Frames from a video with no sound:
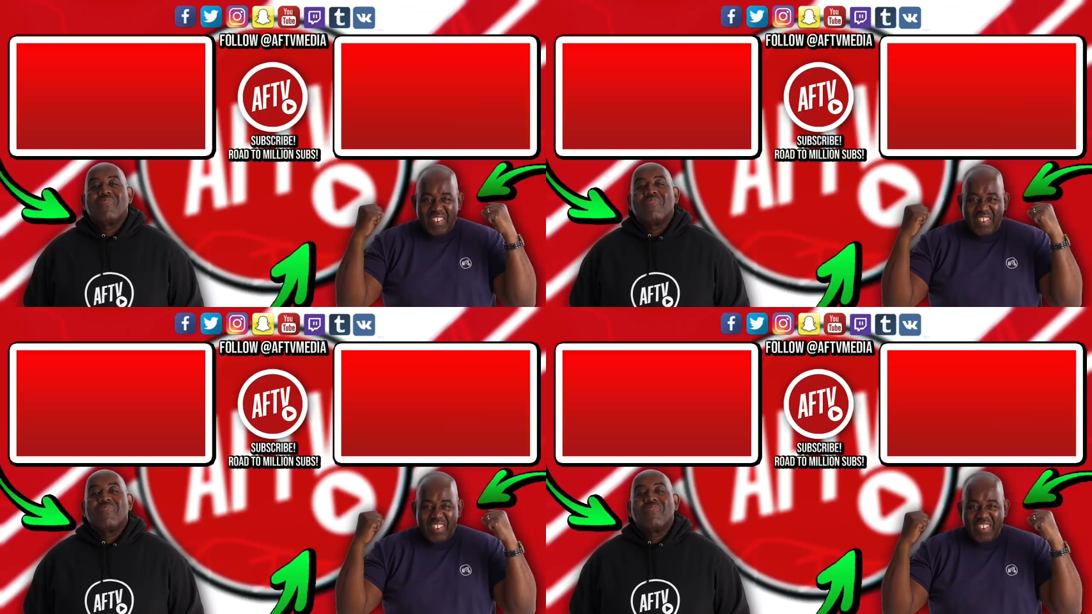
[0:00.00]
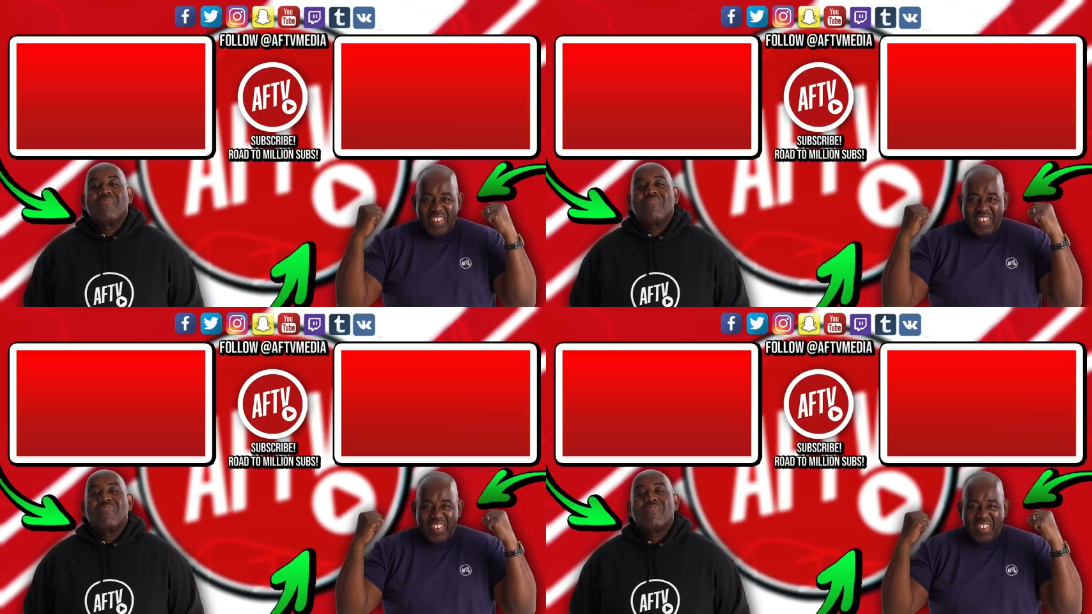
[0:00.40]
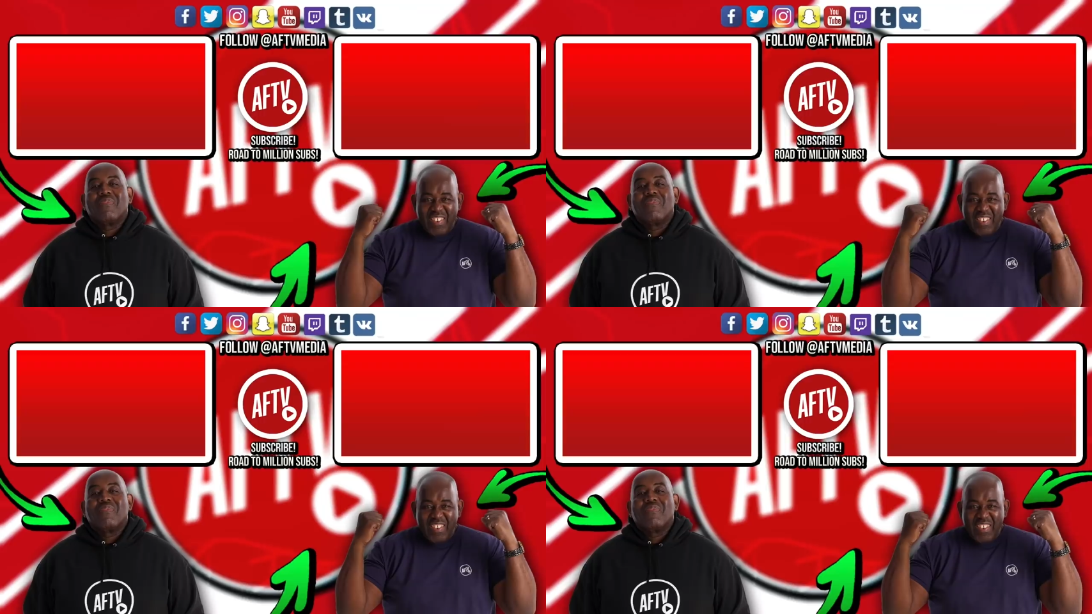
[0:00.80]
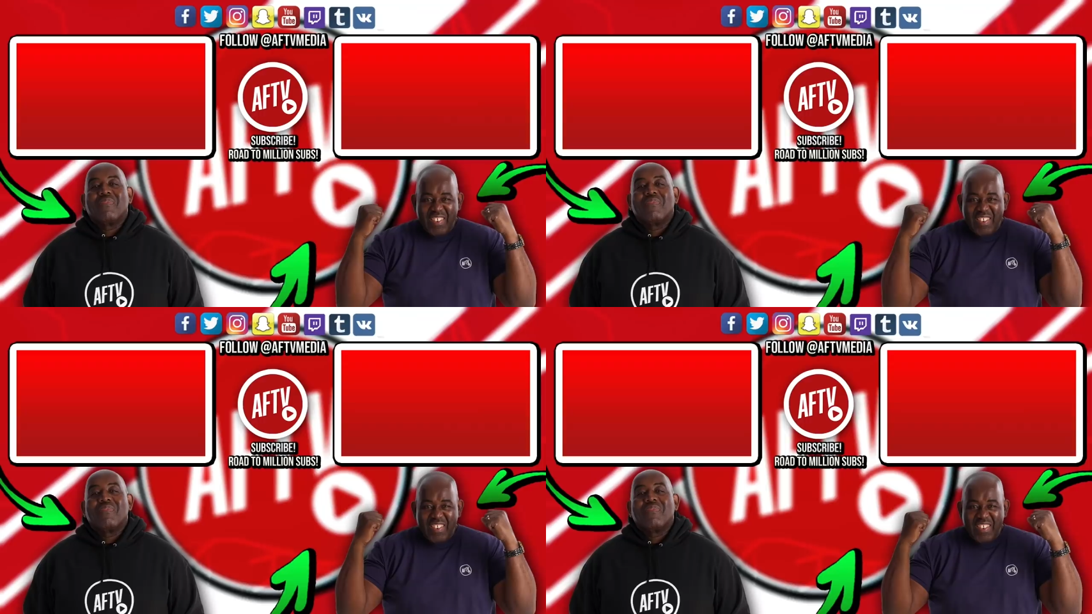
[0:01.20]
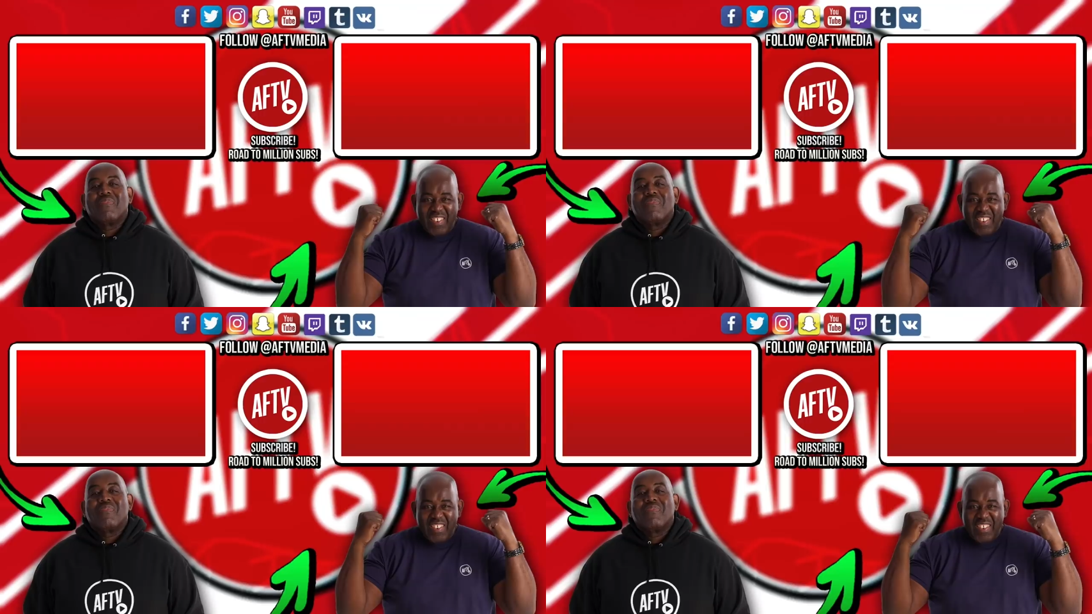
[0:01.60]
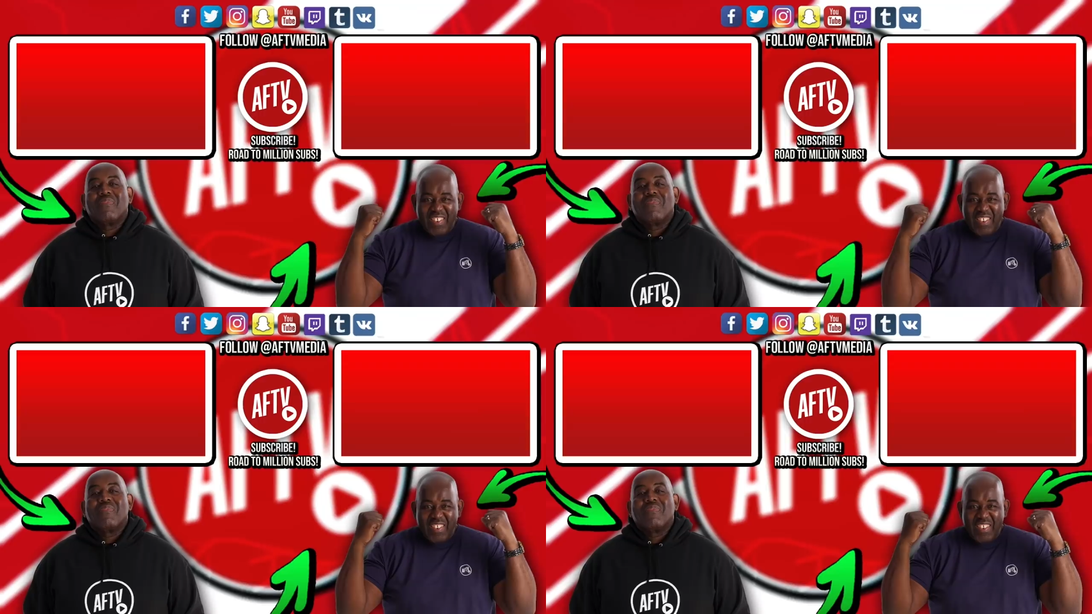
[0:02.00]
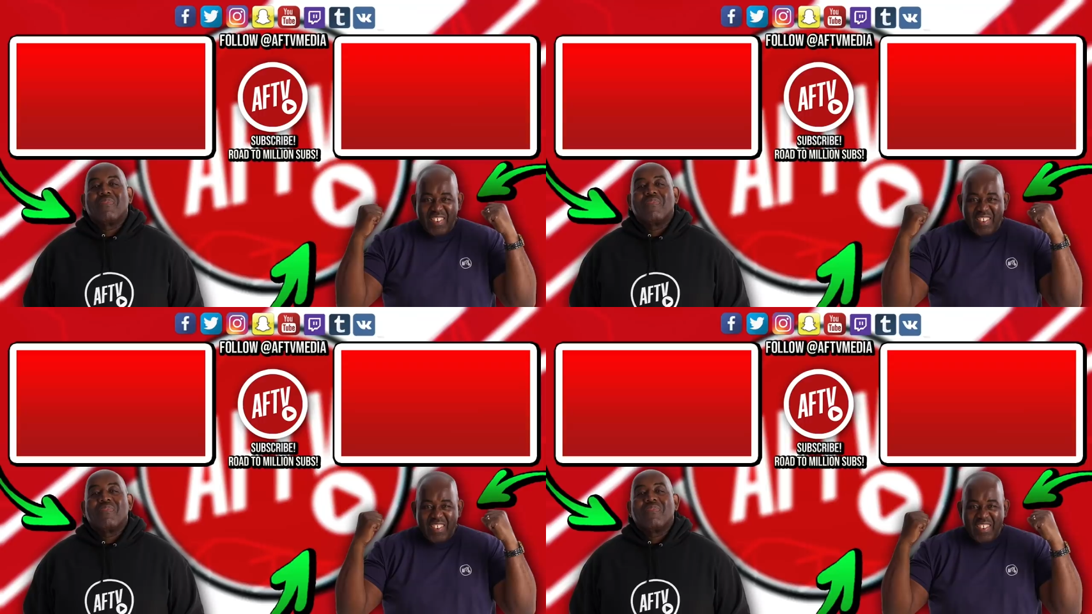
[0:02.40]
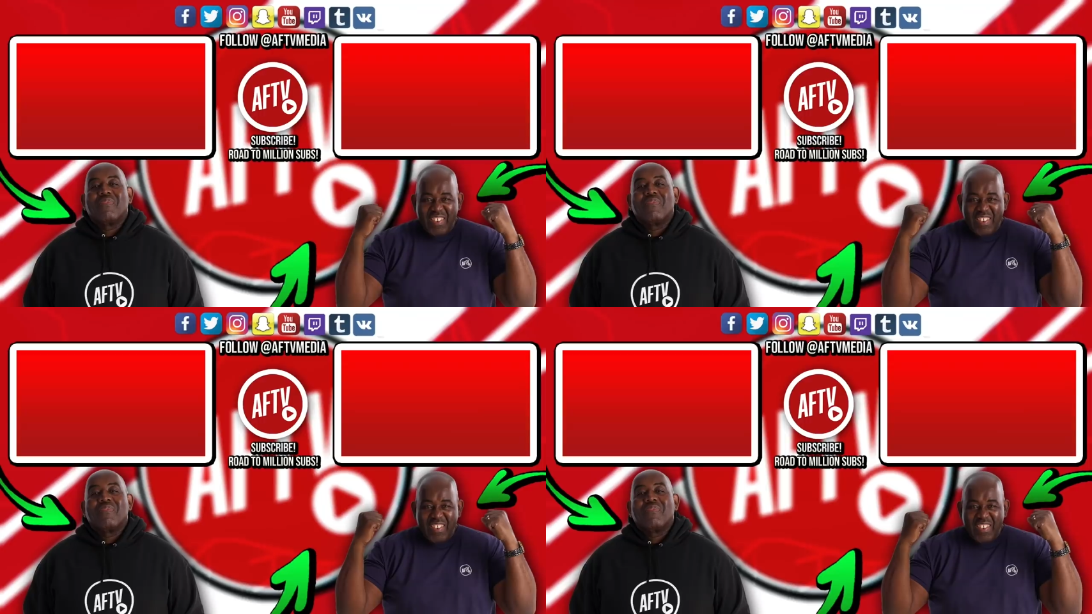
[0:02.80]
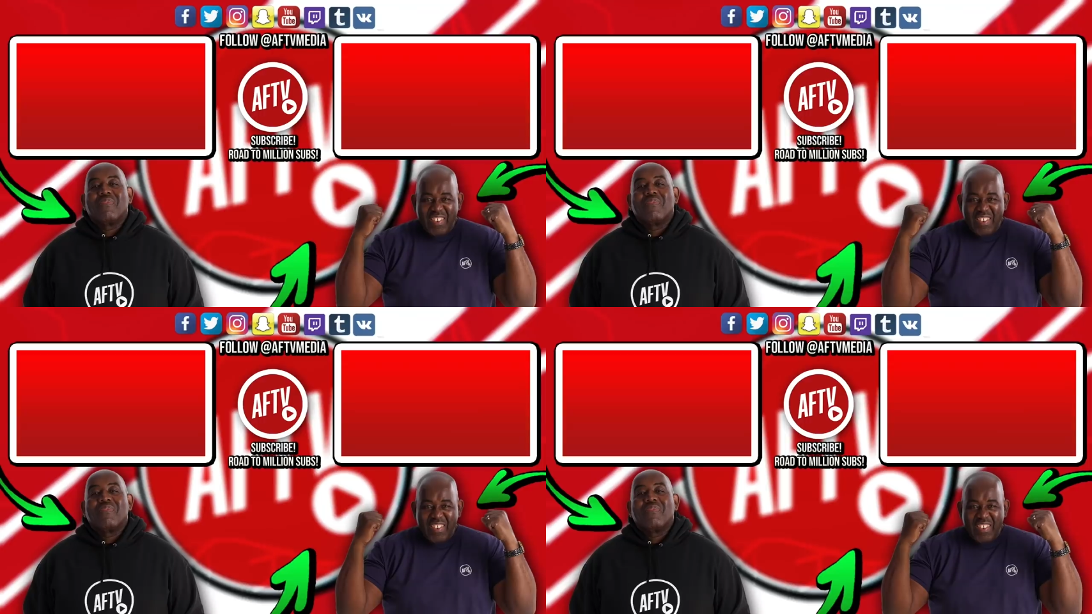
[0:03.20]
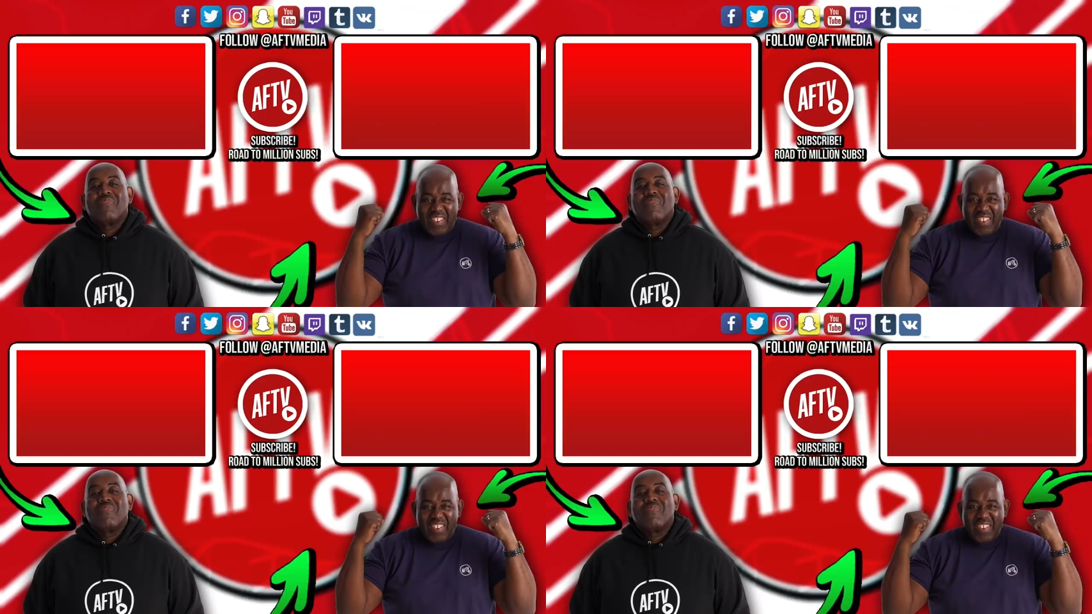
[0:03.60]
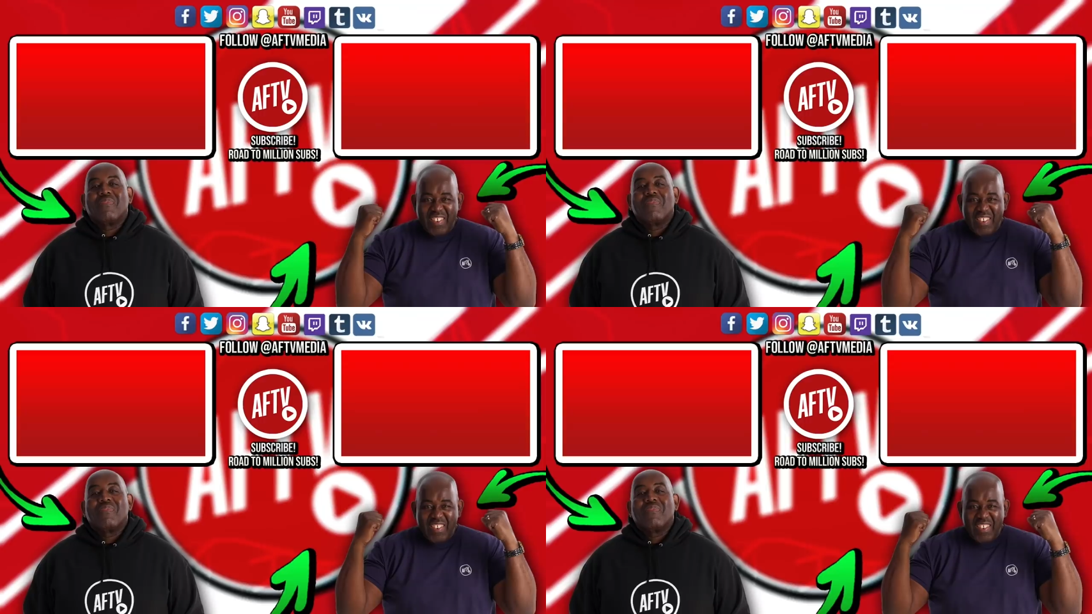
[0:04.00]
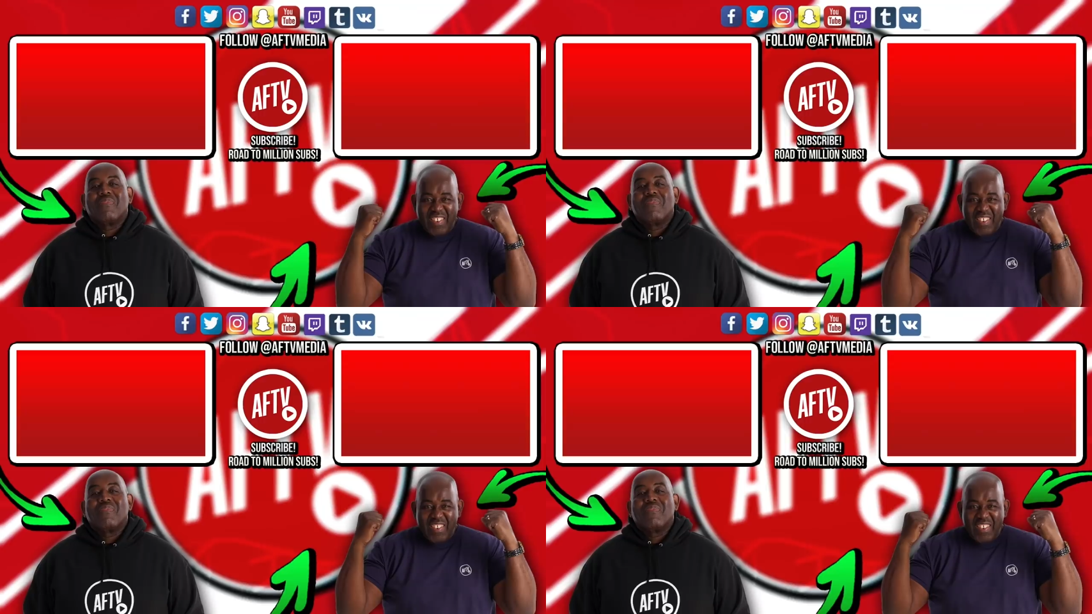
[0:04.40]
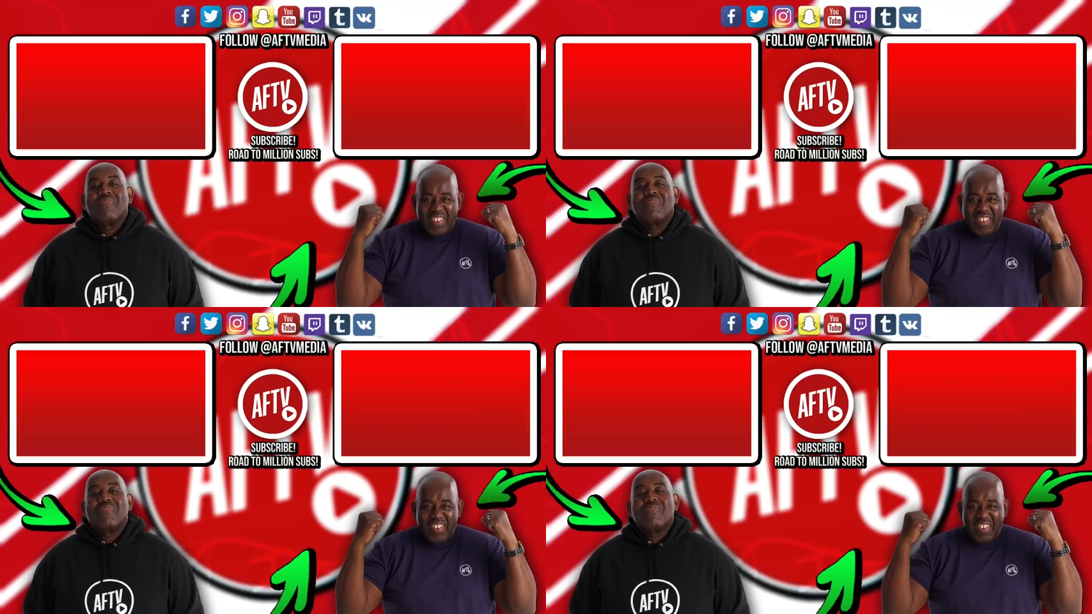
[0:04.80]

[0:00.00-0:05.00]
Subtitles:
(no one is talking)